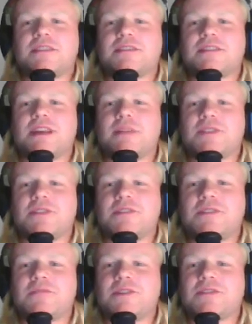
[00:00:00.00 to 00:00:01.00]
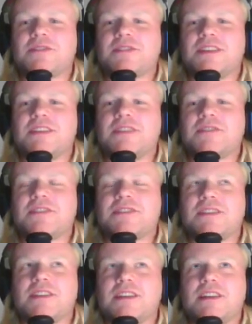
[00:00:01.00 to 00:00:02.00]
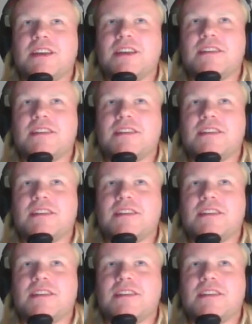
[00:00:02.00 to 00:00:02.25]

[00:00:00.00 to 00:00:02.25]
I'm sorry, because interestingly,